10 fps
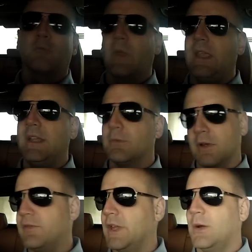read a
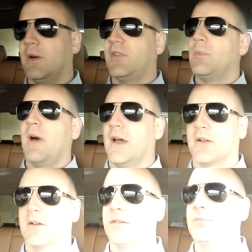review of a
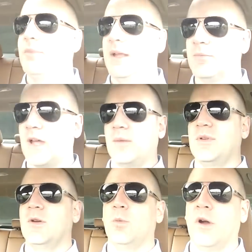modern
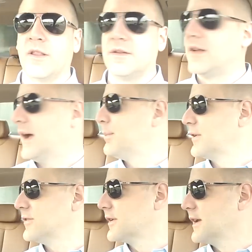BMW, one of the
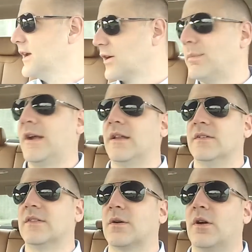topics you're going to hear about
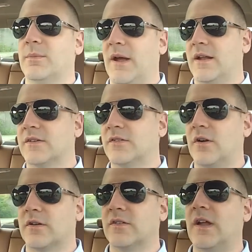is their automatic
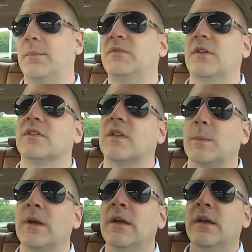start-stop system.
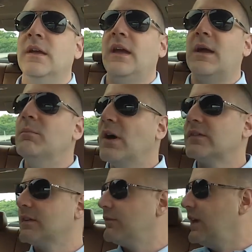And
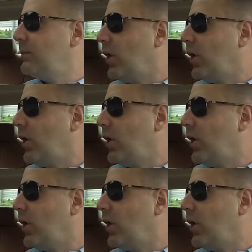most of them